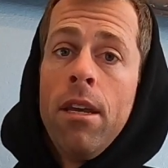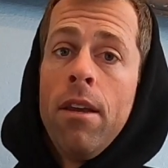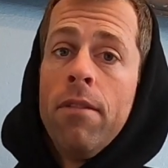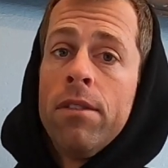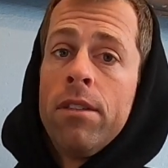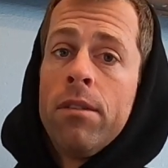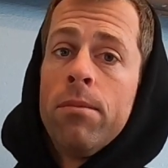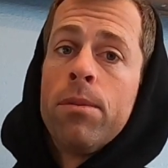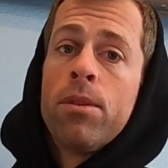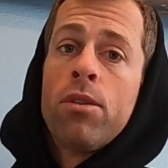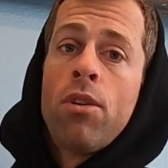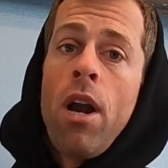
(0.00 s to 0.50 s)
give
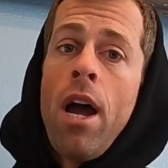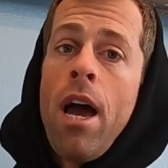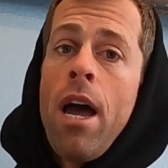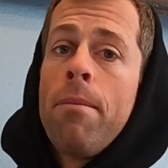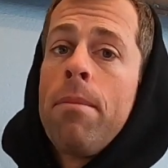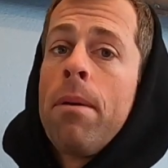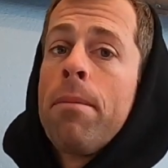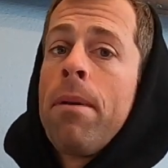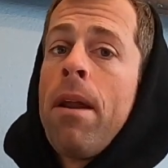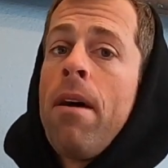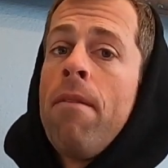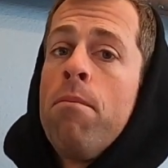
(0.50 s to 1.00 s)
it a
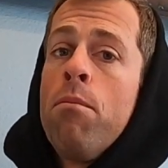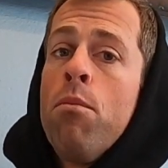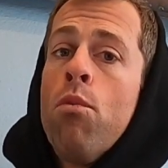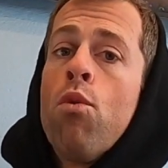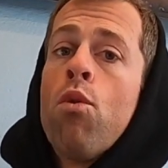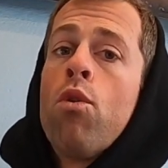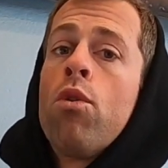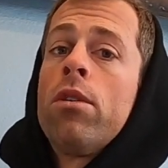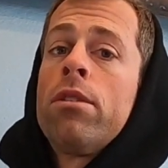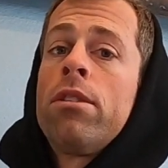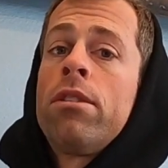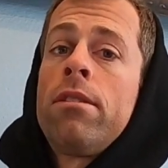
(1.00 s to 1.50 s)
subscribe. I'm gonna have
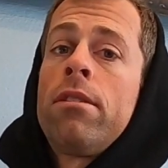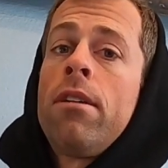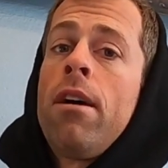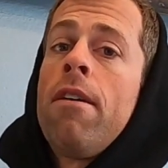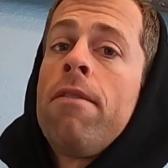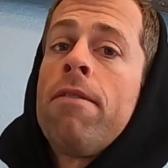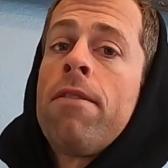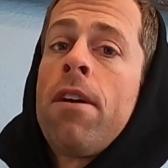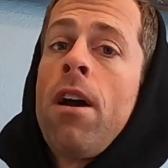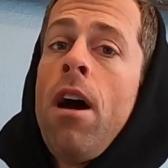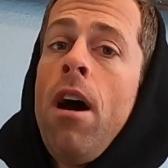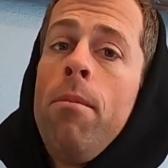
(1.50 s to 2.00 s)
more
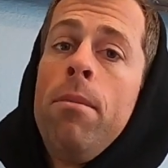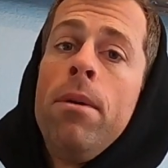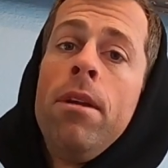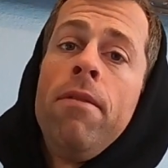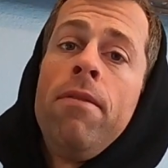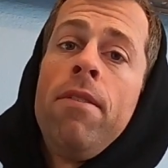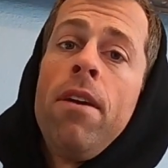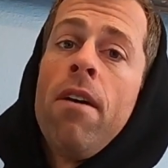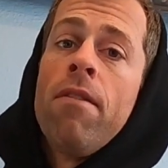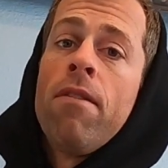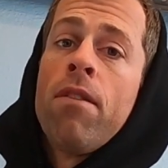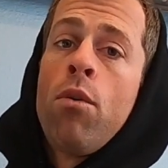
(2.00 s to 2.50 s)
stuff coming.
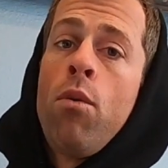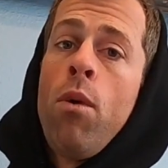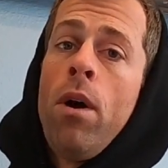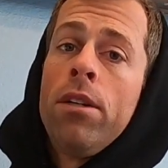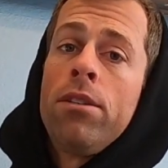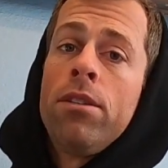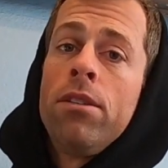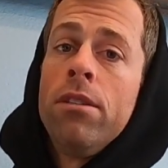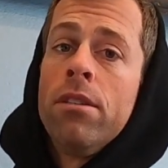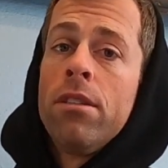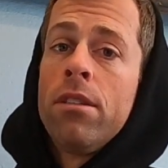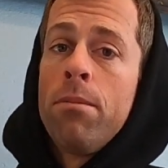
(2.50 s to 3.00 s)
If you have
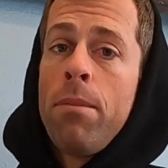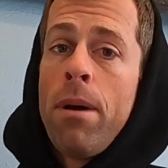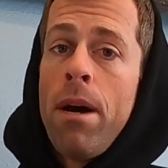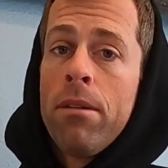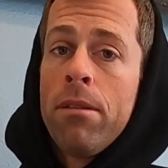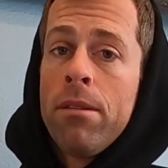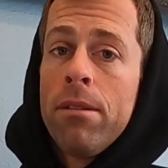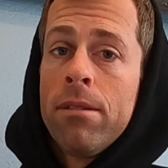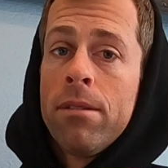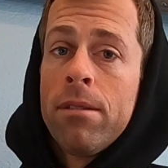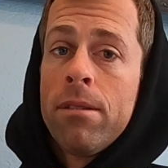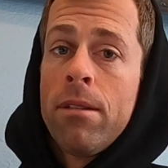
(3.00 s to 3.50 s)
questions
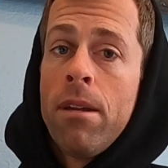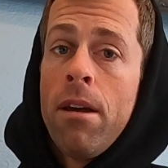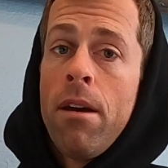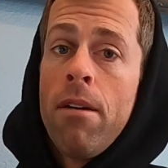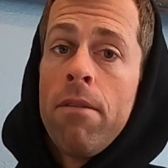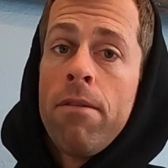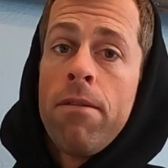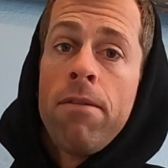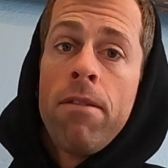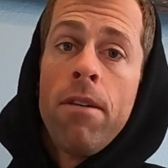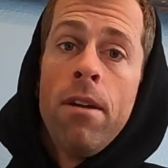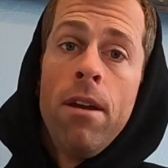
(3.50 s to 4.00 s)
about this
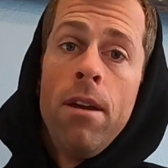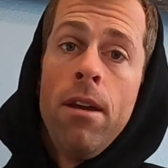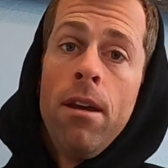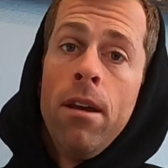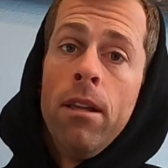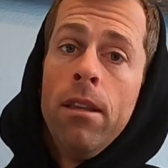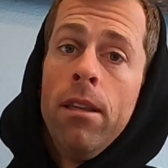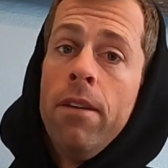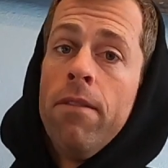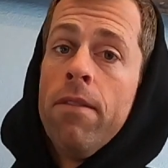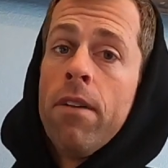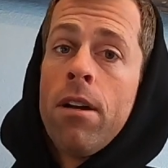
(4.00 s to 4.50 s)
stuff,
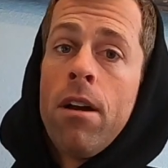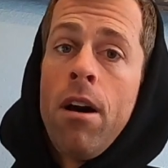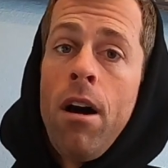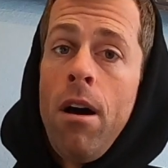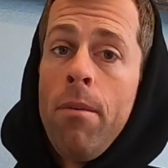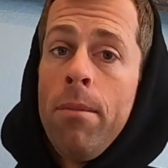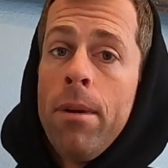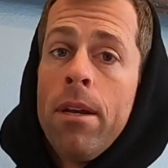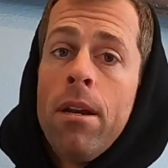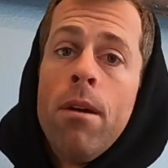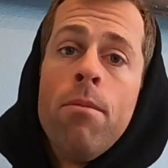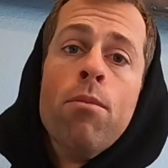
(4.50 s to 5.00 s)
leave a
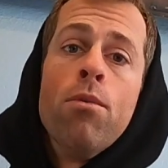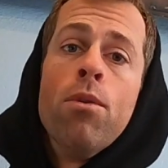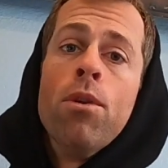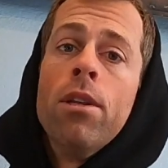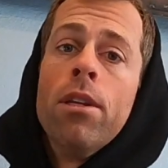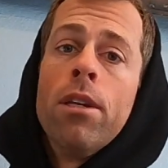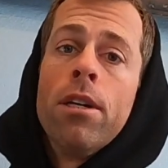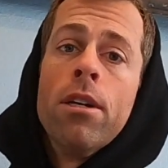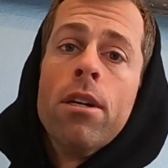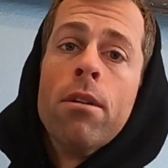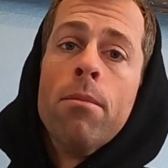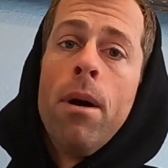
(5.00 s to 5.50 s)
comment. I'm
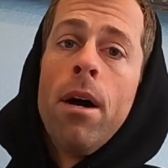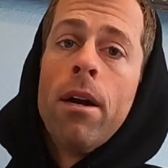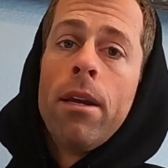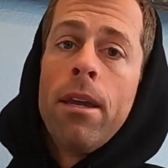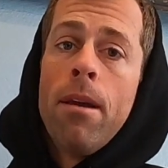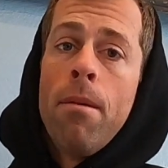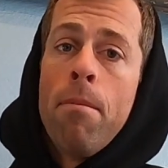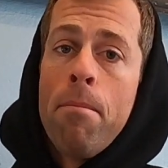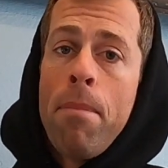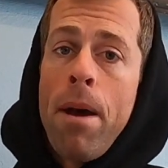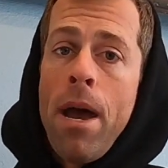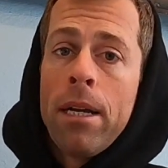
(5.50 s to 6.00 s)
really good about
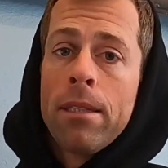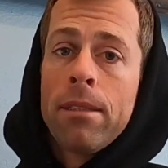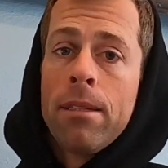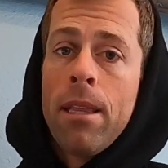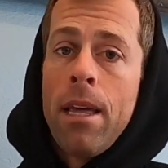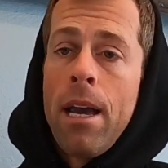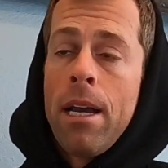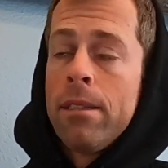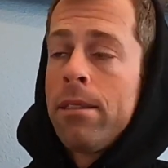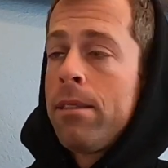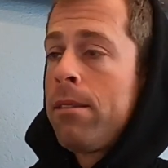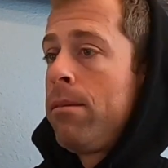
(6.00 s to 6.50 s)
getting back to
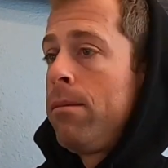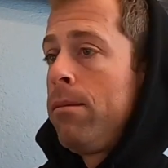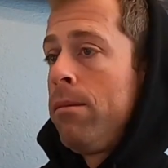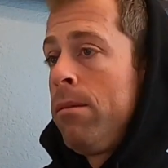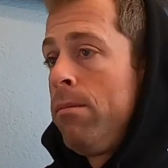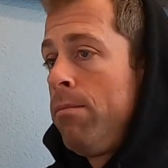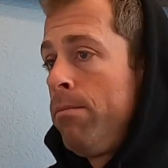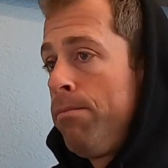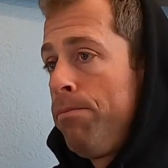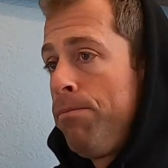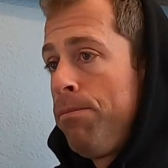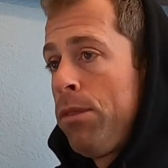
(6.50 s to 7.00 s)
that.
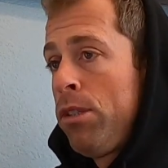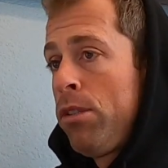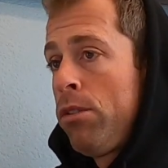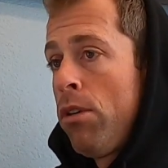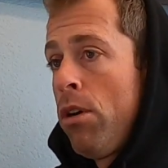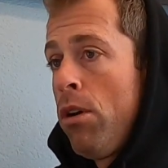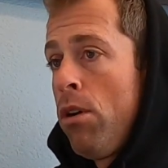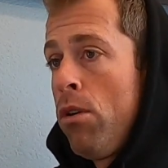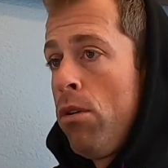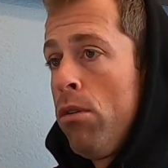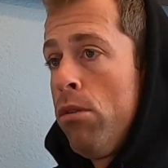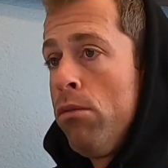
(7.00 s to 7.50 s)

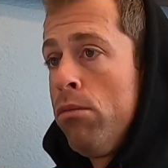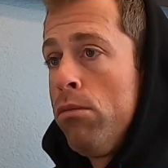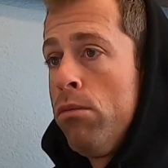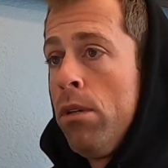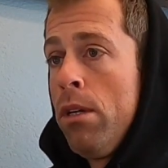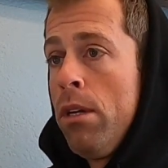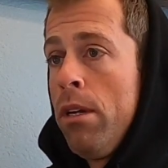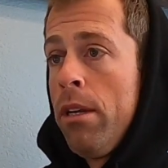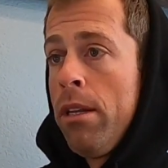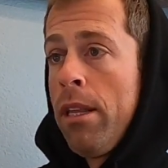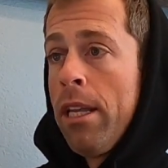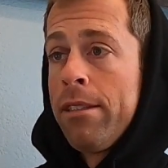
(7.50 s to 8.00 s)

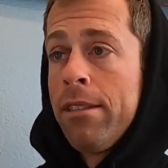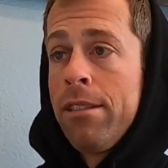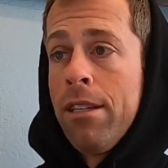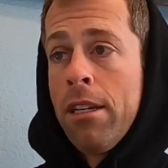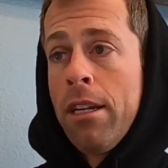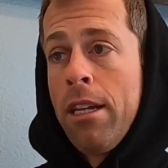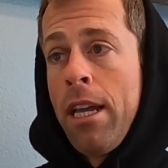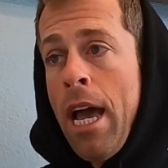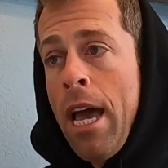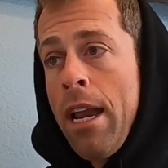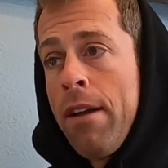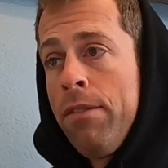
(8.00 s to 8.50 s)
So like I
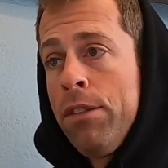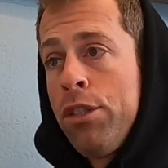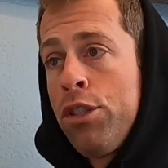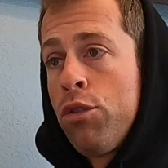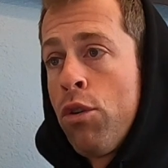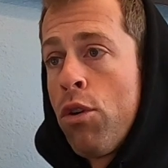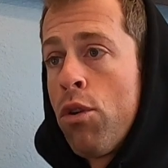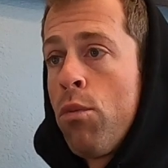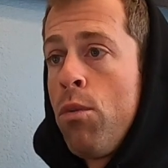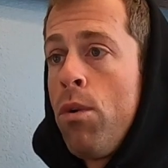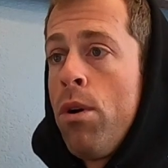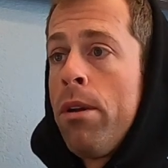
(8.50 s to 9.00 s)
said, kind of a
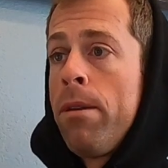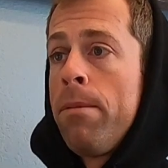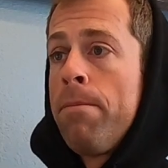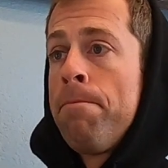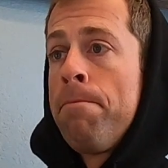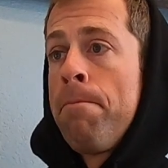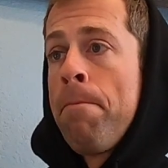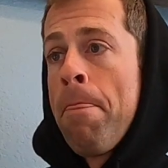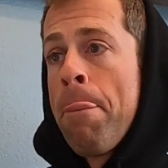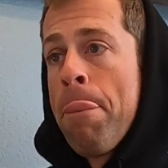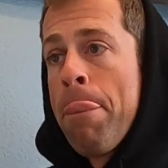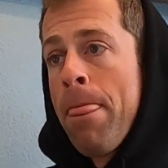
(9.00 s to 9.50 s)
short
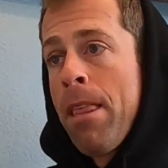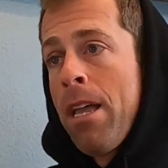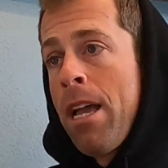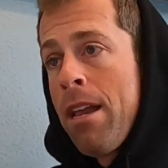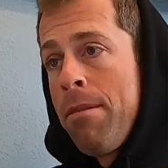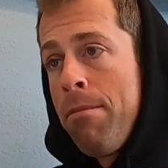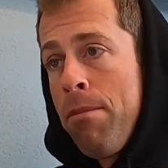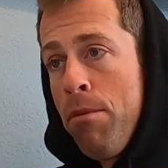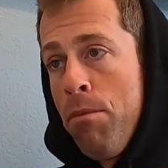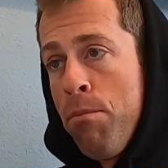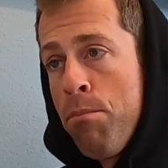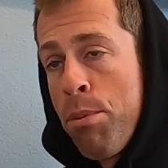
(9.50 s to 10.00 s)
one,
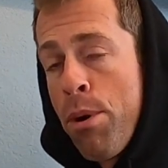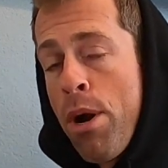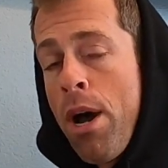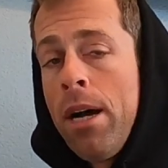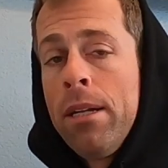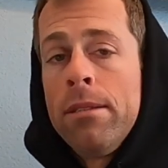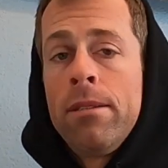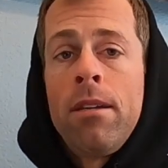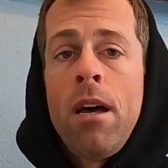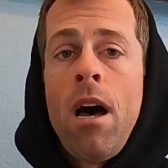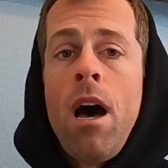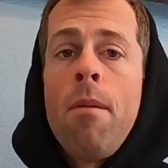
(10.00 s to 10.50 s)
kind of a
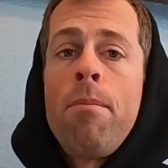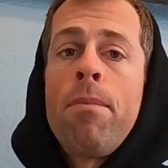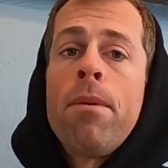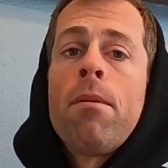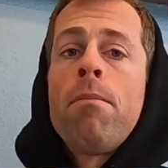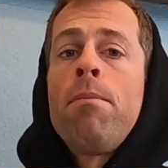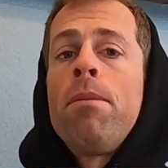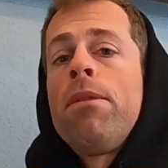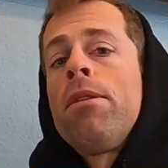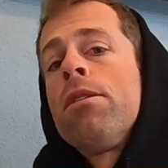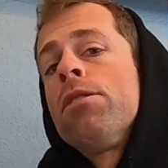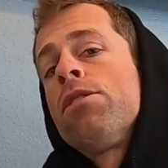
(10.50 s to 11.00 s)
broad
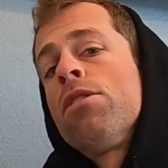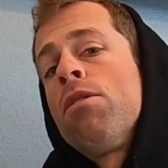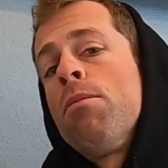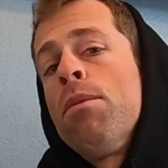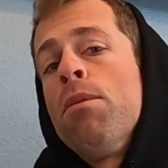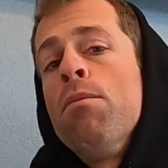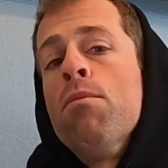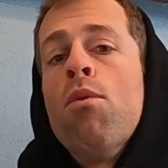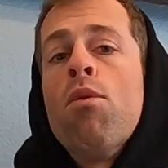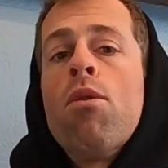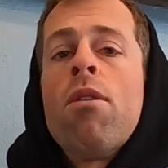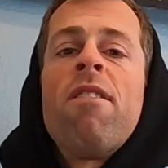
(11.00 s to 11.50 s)
topic, but there's gonna
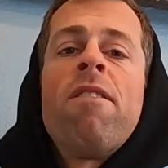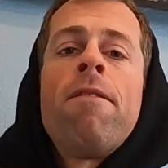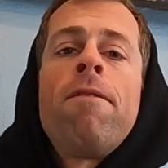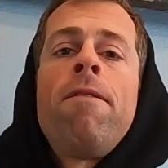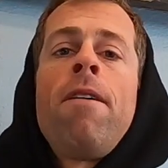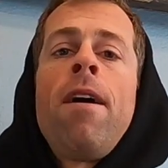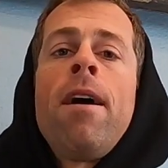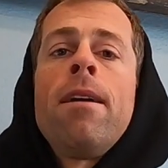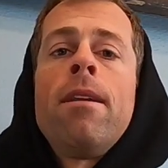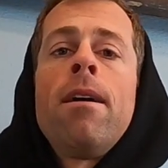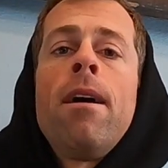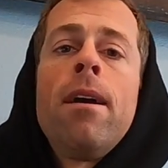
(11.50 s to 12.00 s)
be more
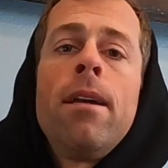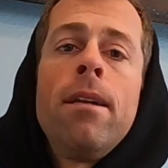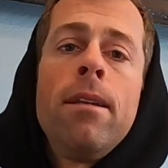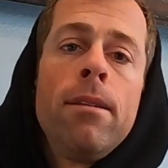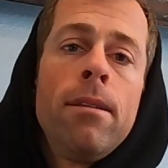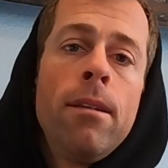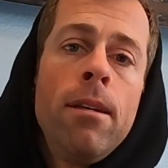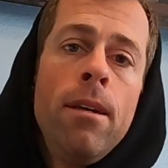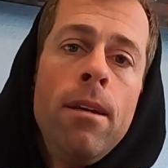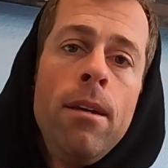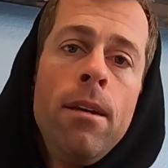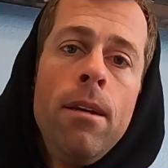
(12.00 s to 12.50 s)

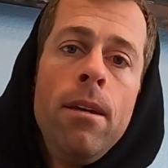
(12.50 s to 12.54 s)
finite